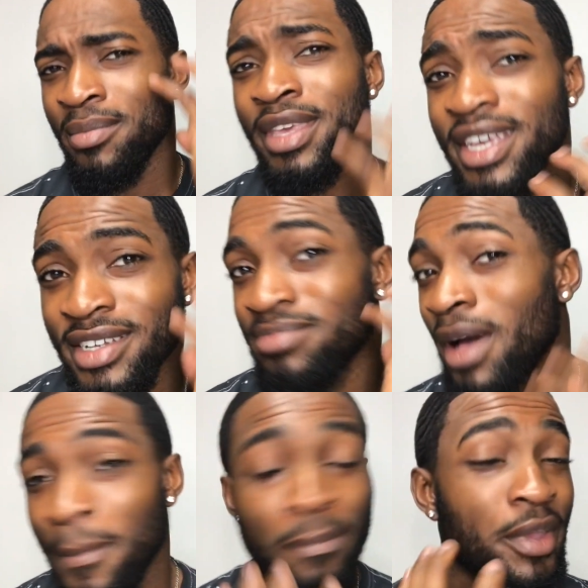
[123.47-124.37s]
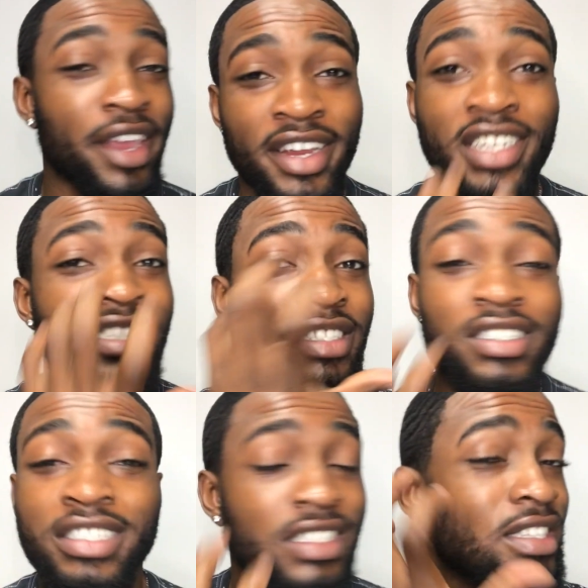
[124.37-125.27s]
because my beard
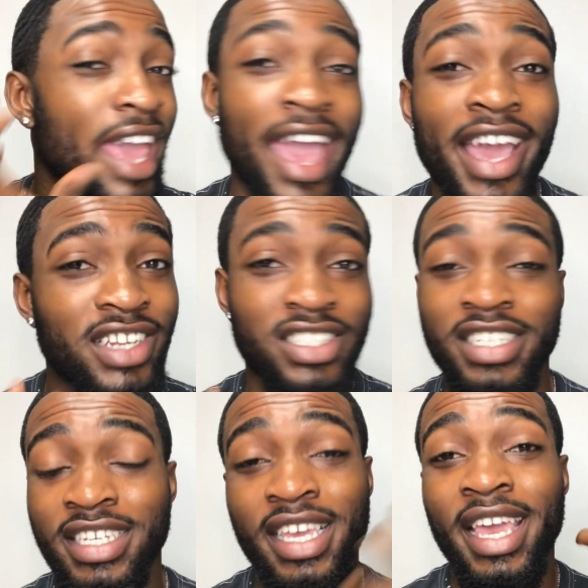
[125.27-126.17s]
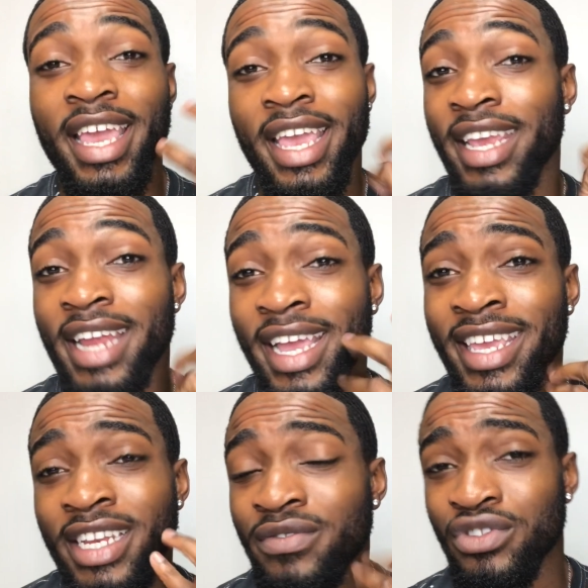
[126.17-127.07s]
looks ashy, and I
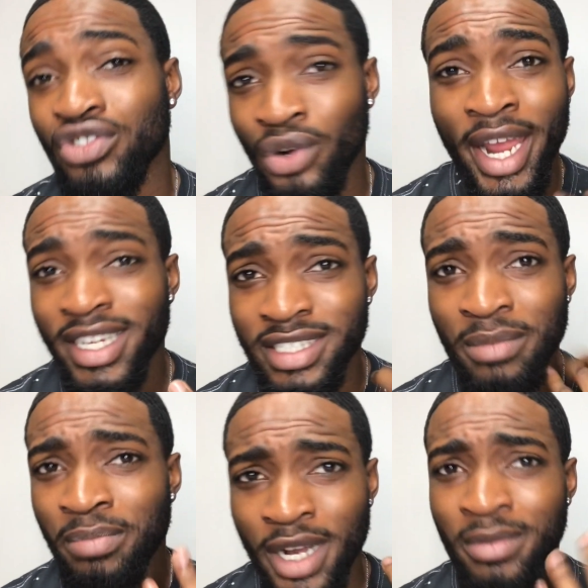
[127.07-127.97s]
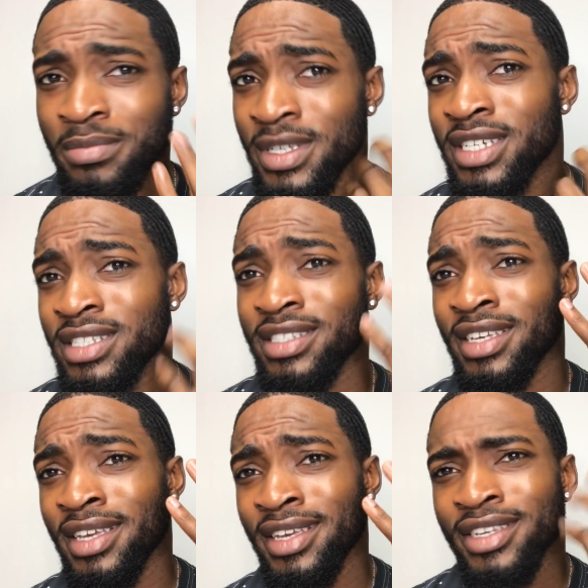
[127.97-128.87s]
can't even scratch it in public because,
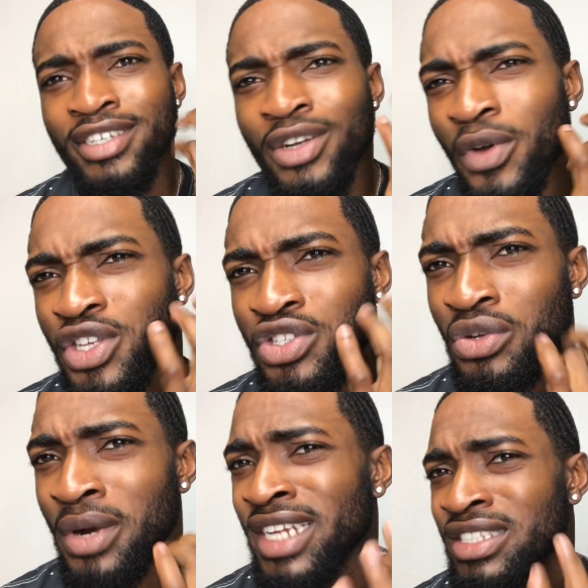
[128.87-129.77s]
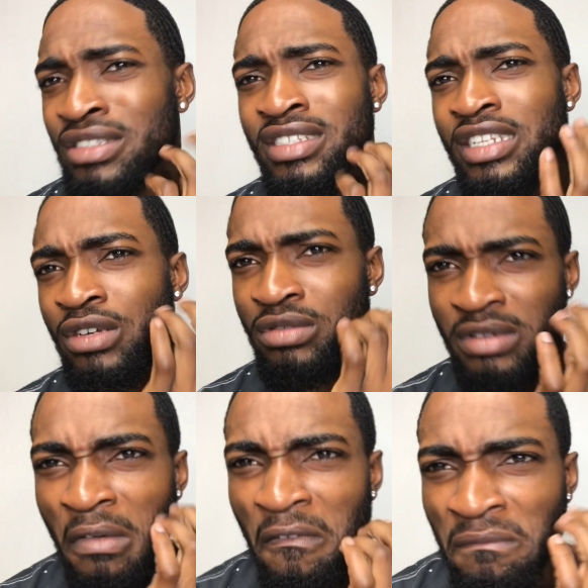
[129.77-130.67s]
you know, when you scratch and you see those
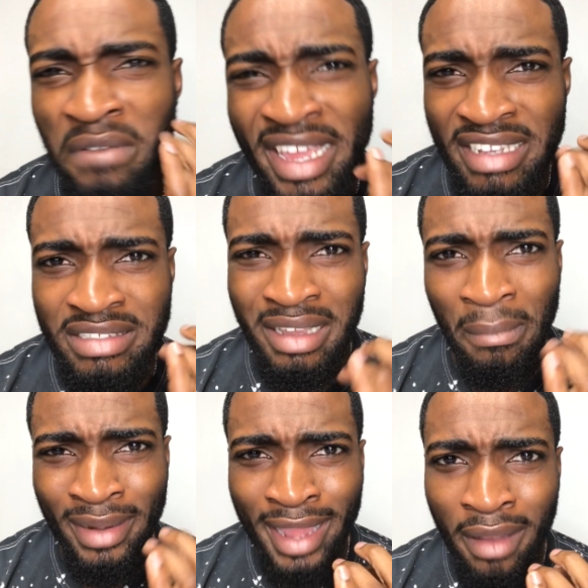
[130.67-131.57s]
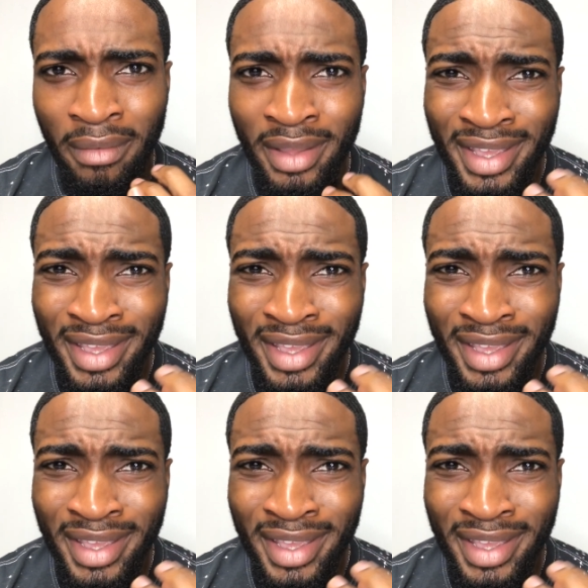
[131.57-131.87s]
little flakes coming out,